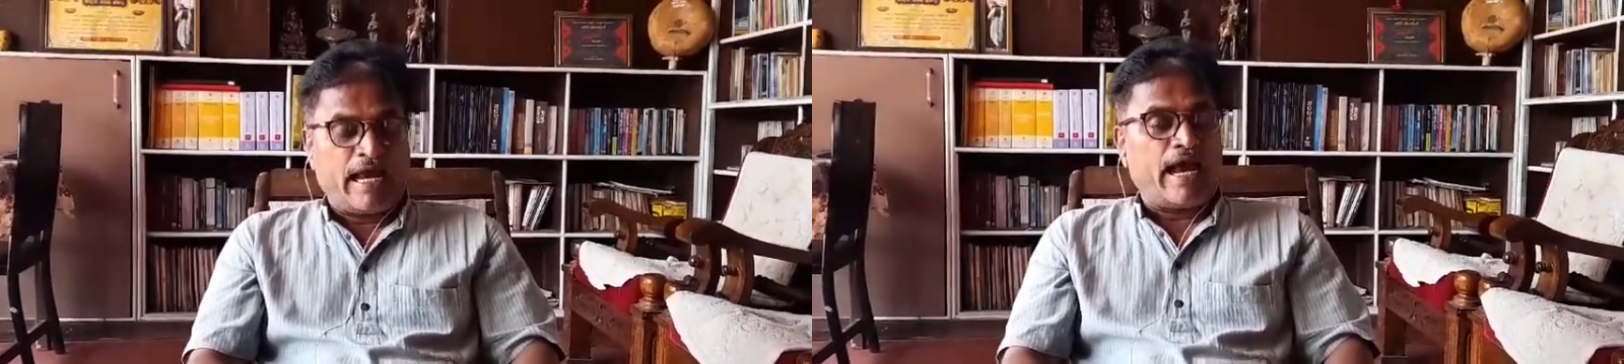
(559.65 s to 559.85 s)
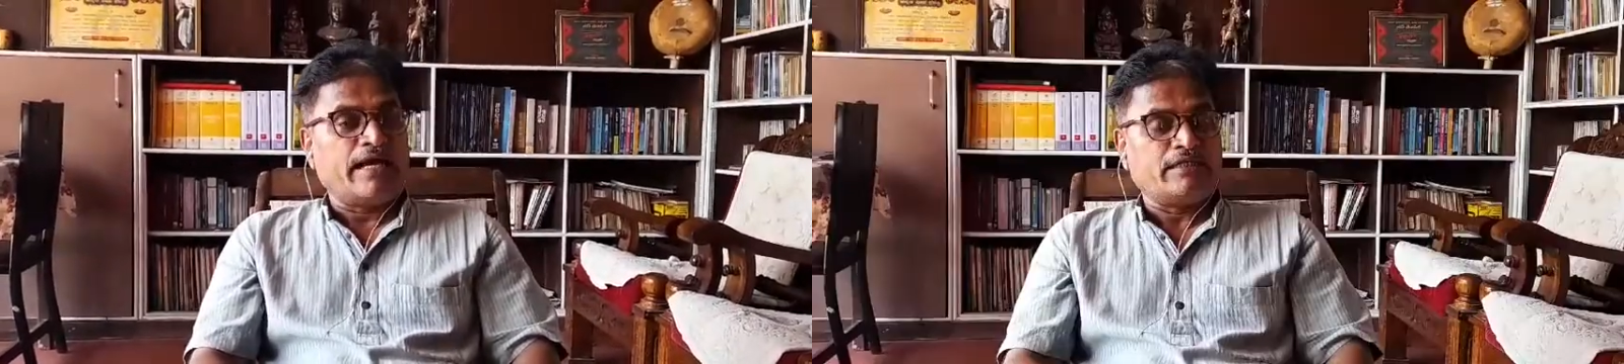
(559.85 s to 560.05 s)

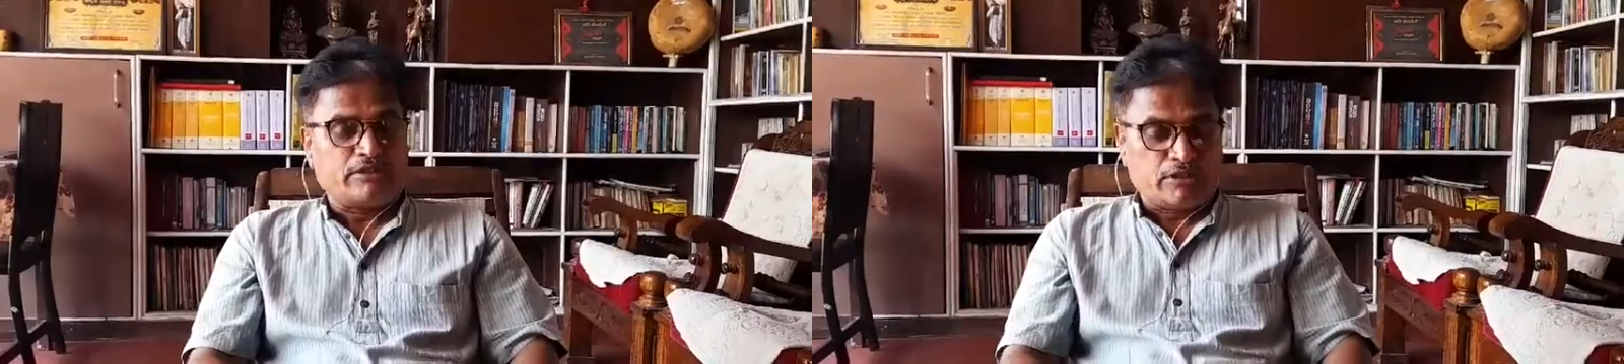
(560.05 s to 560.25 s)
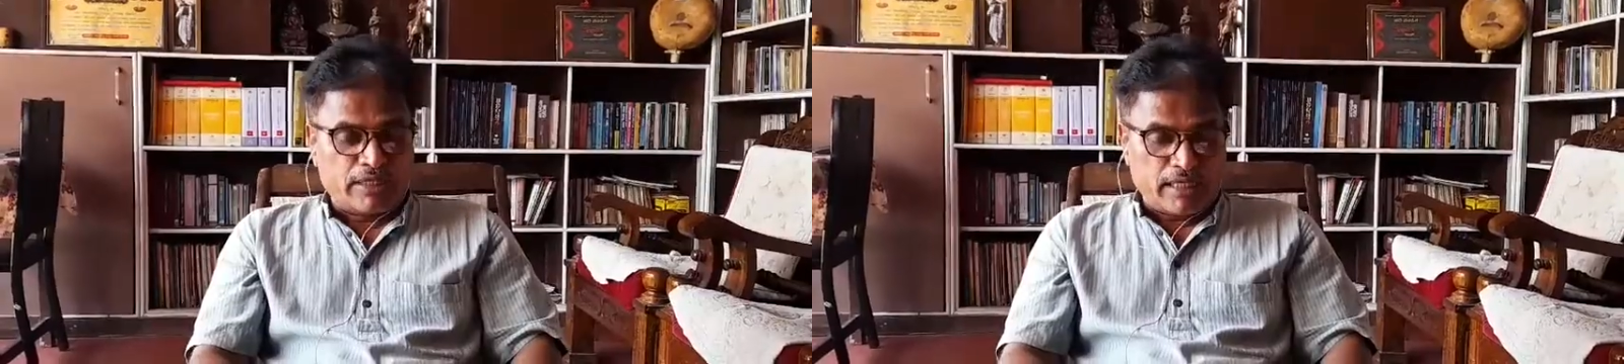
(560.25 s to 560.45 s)
and
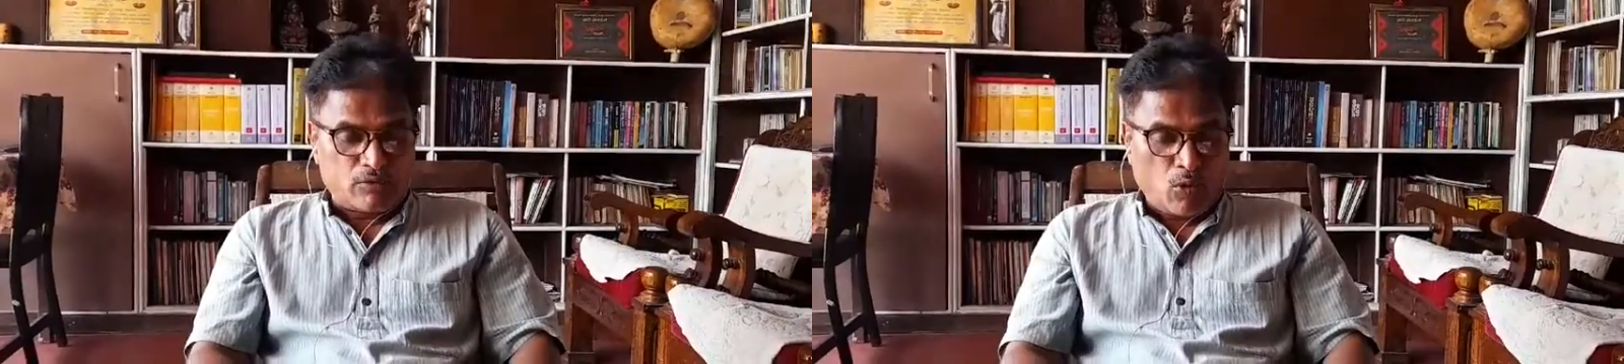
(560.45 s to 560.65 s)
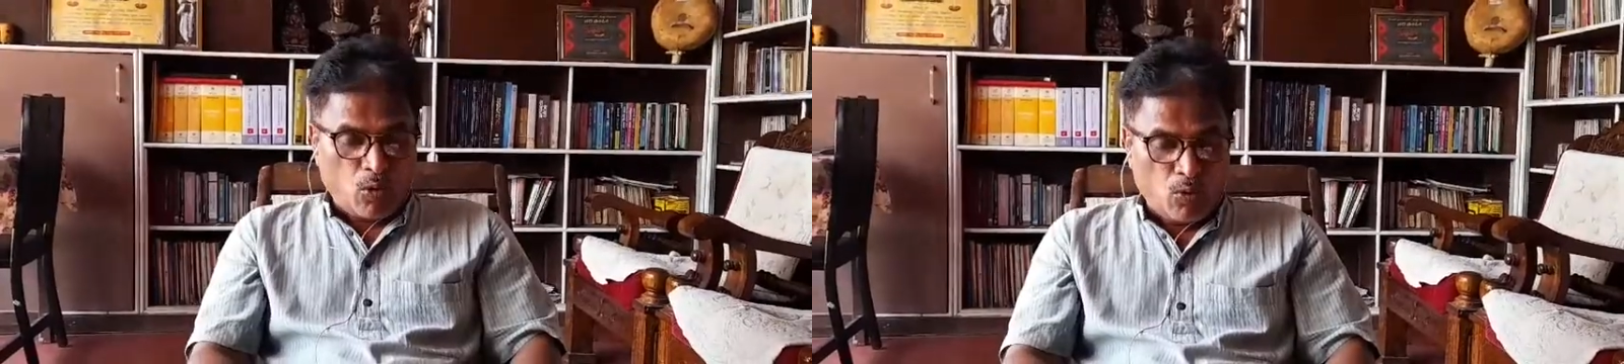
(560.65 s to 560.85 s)
their
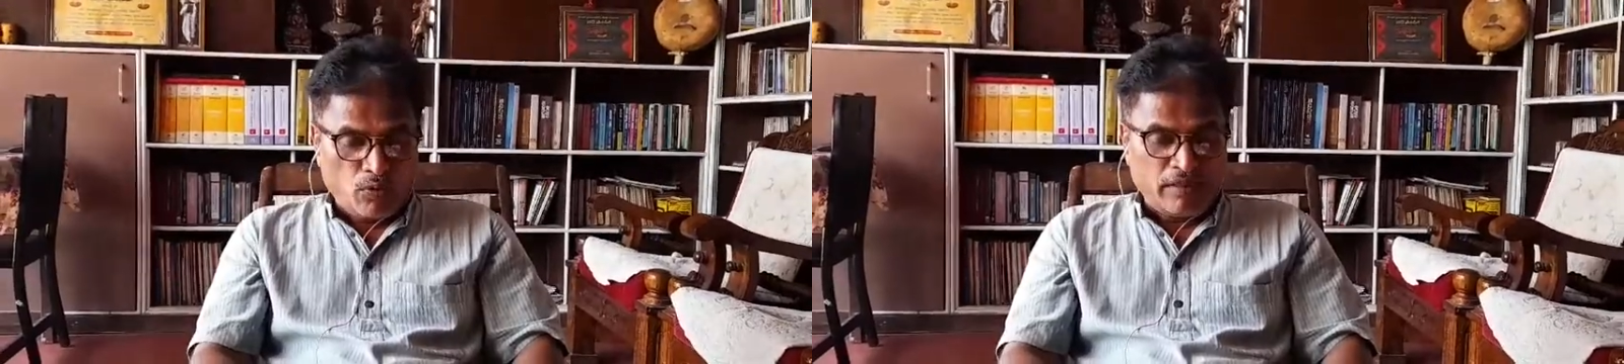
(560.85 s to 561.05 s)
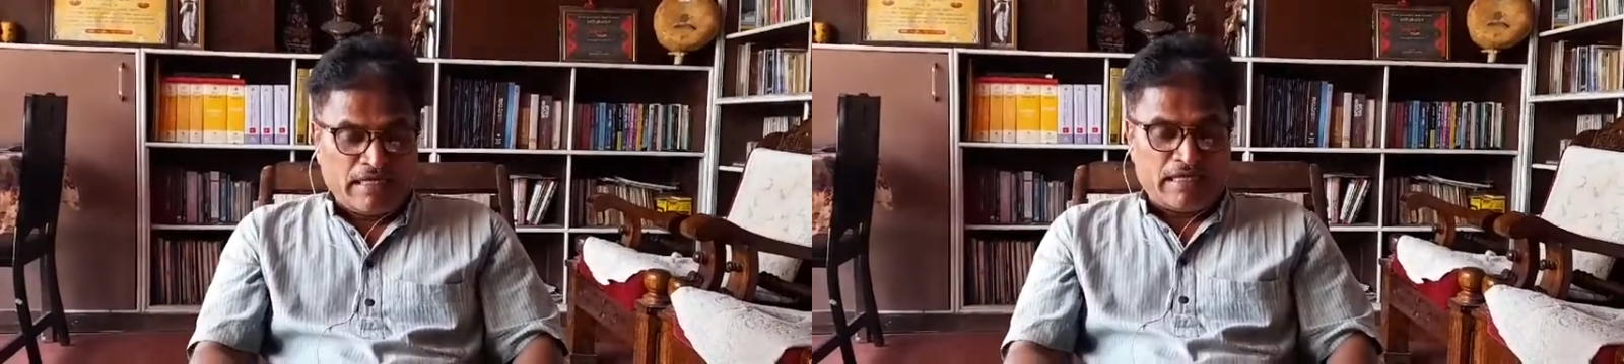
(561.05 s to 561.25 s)

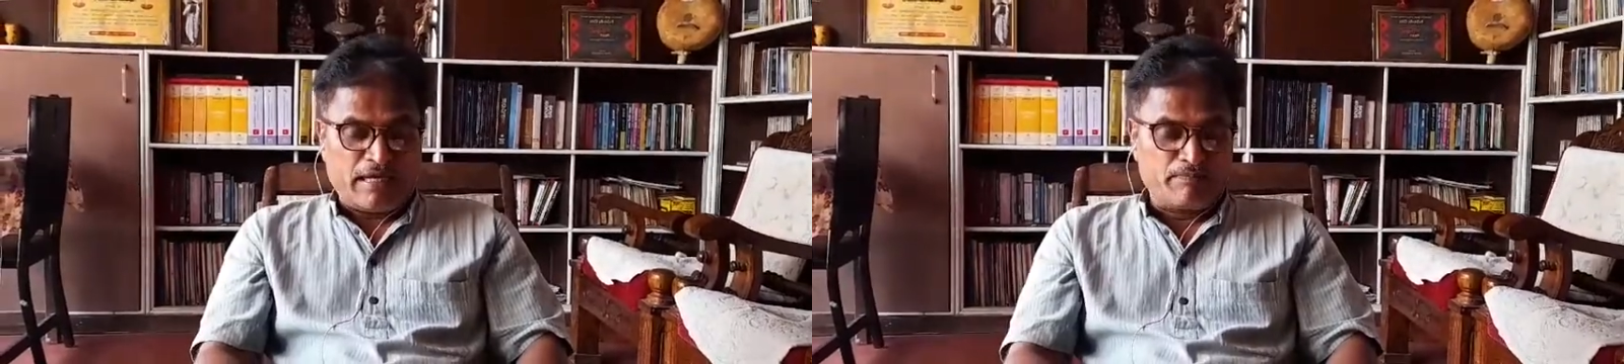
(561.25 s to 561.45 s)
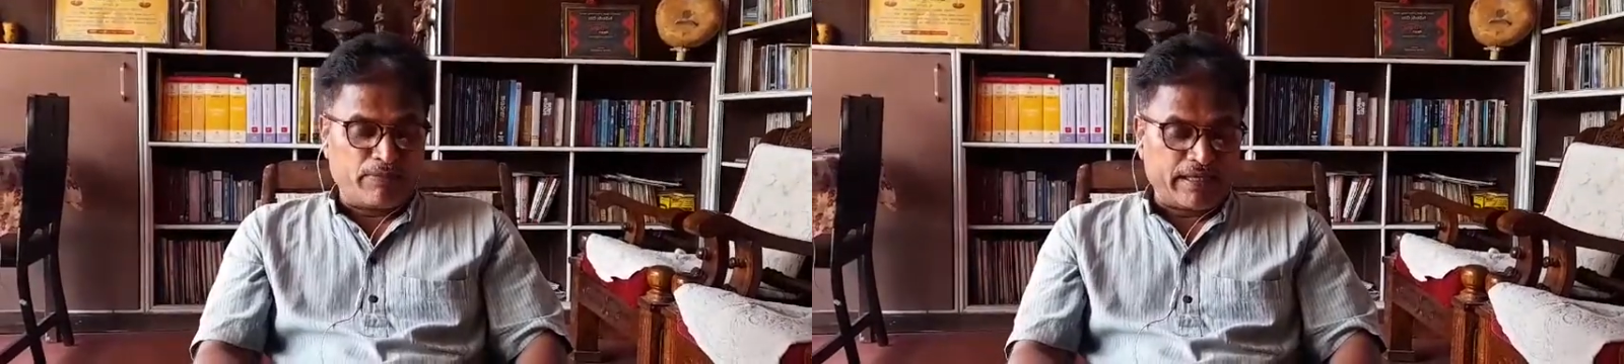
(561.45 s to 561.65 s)
own
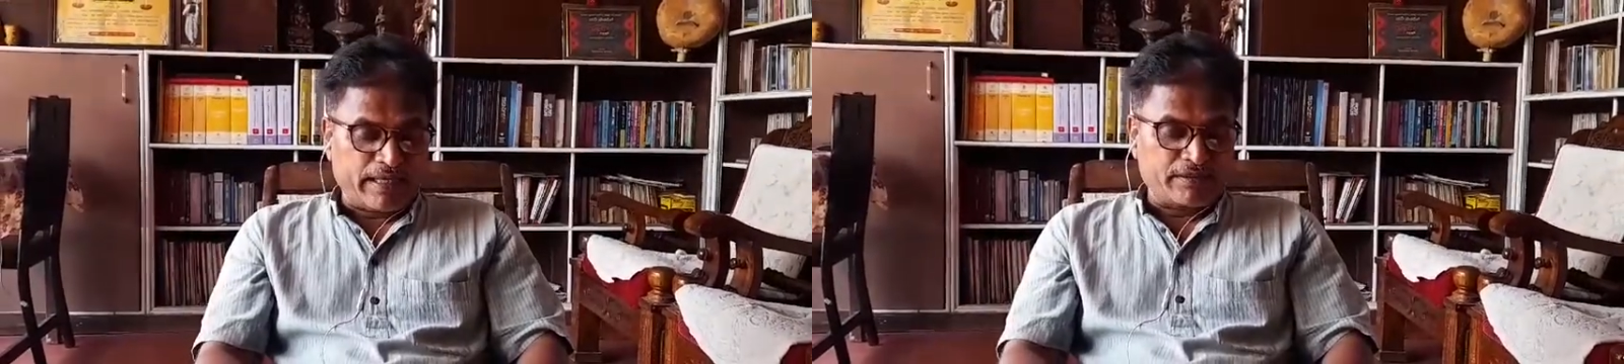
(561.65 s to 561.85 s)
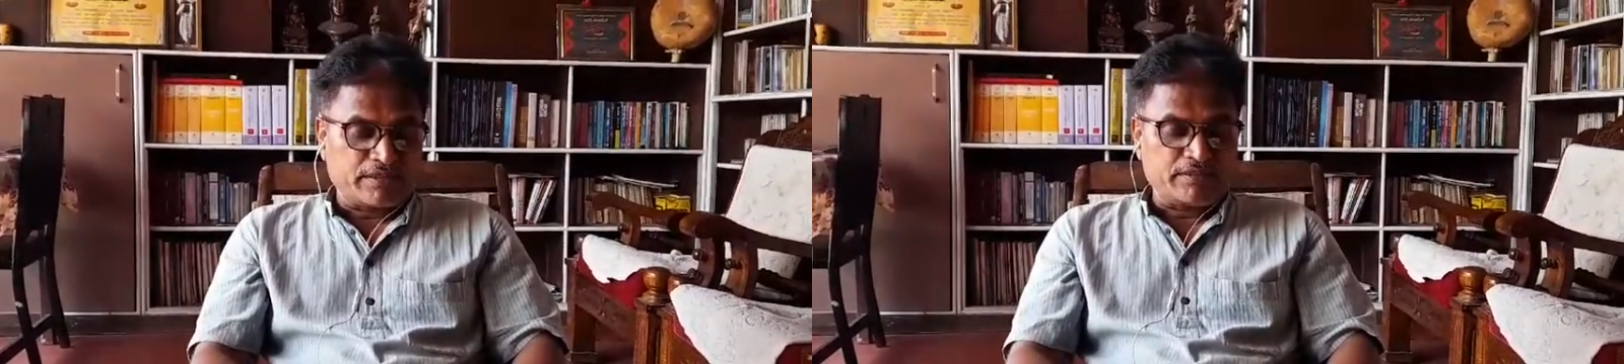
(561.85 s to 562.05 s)

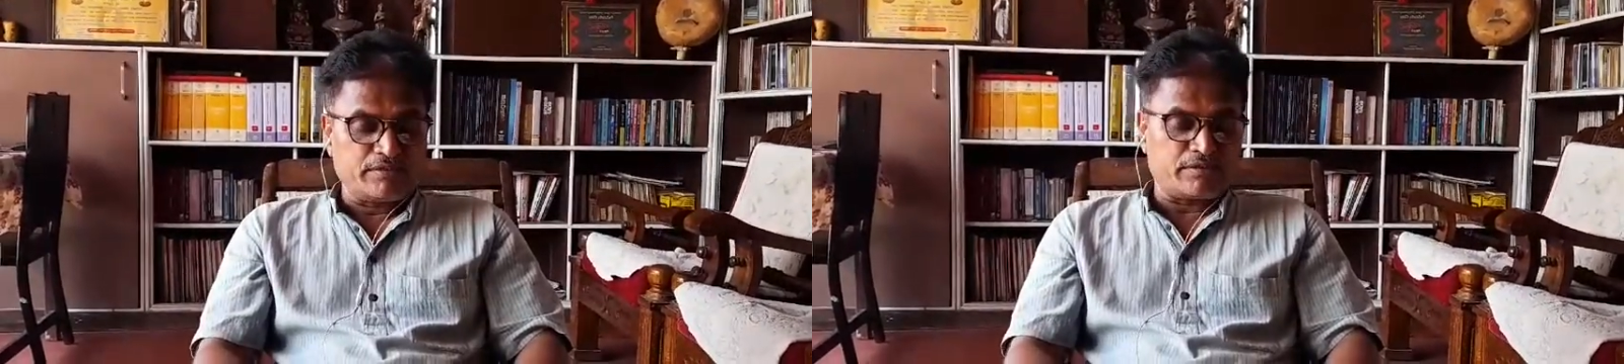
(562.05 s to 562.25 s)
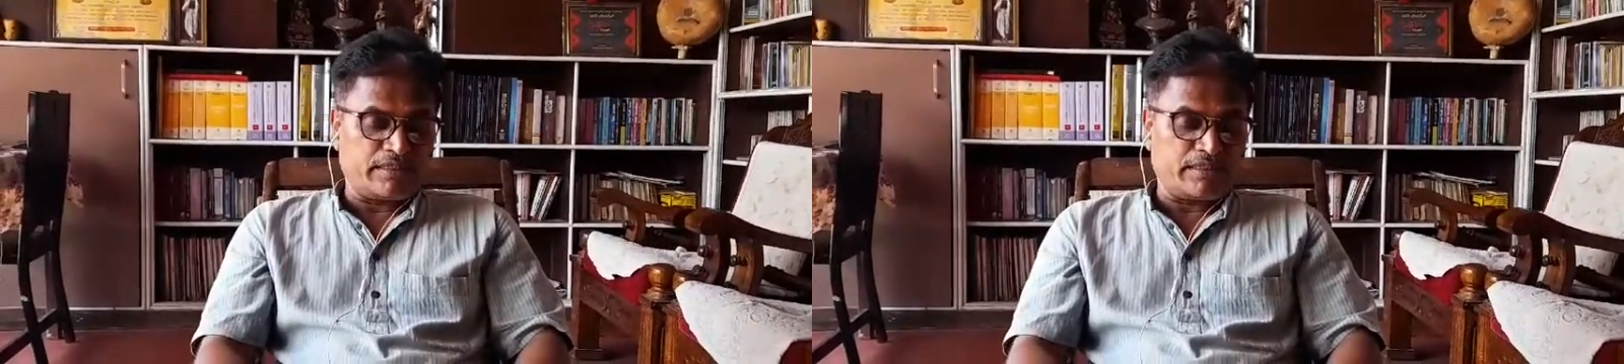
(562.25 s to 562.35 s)
implications